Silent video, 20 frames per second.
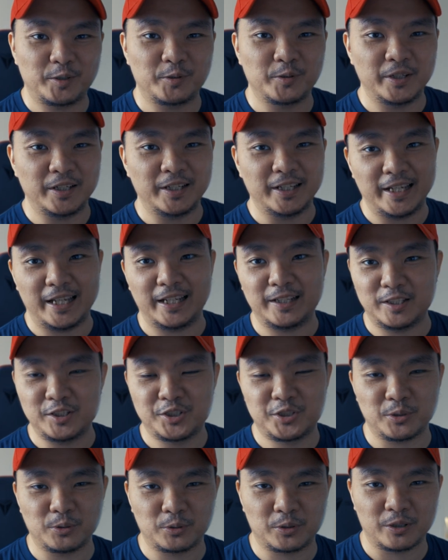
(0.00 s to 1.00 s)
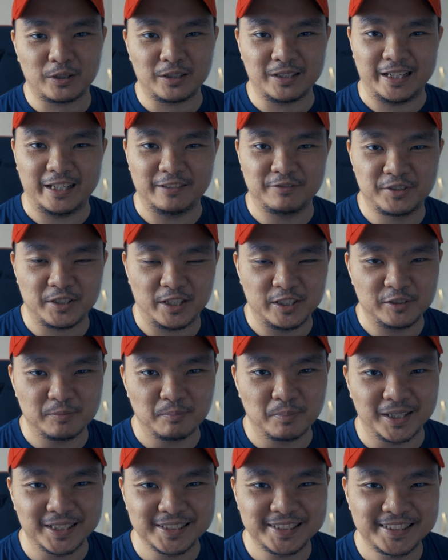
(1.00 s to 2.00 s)
Quinn and the Joker life-size
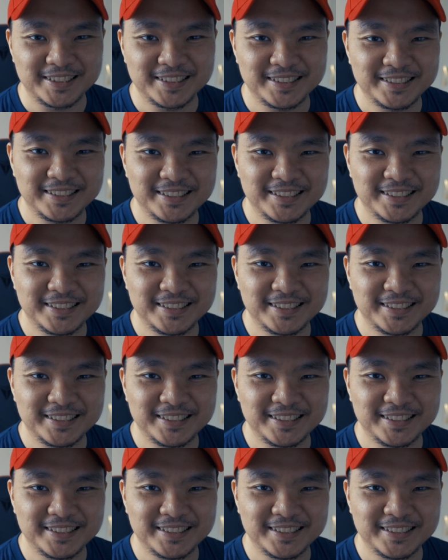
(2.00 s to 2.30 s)
bust.